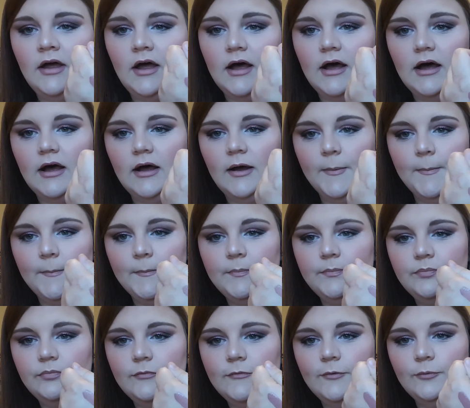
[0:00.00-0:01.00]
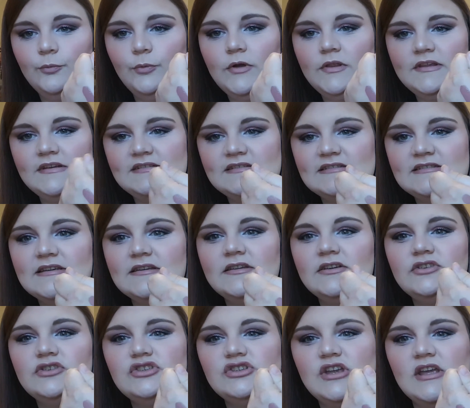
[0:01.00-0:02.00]
A really
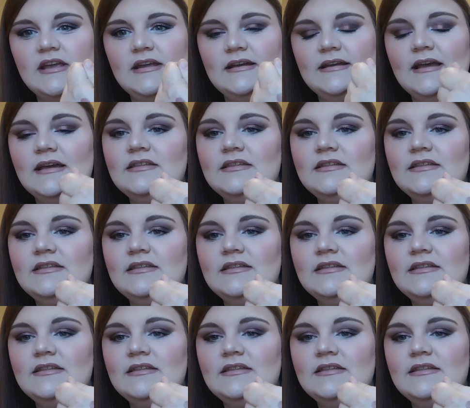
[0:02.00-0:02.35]
stunning shade.